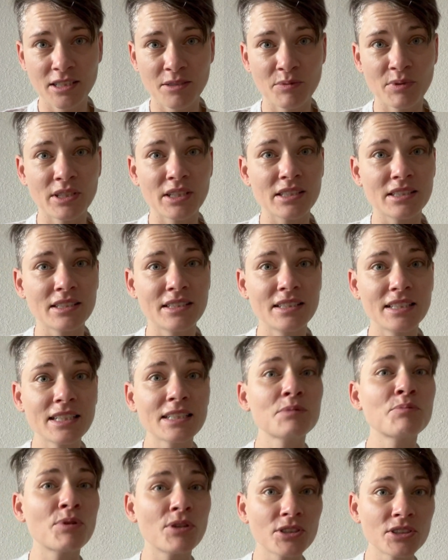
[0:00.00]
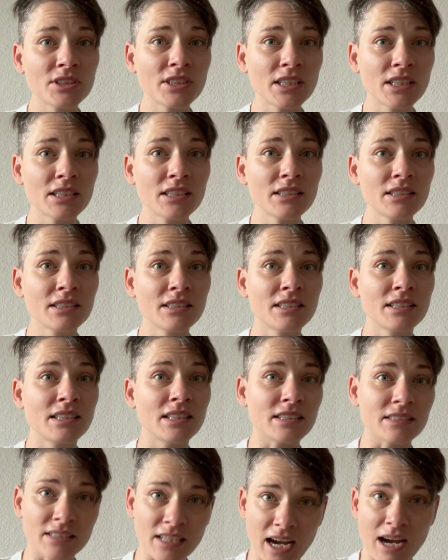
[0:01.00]
because this person
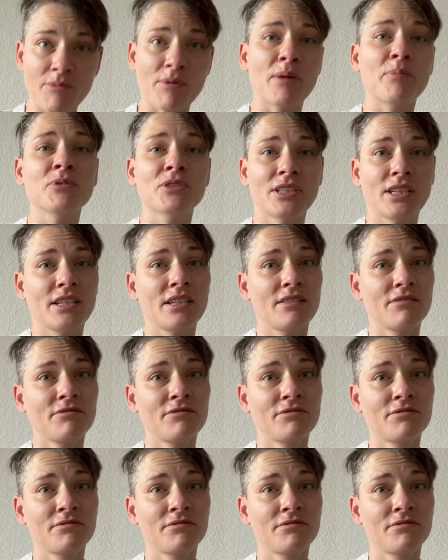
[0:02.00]
is not representative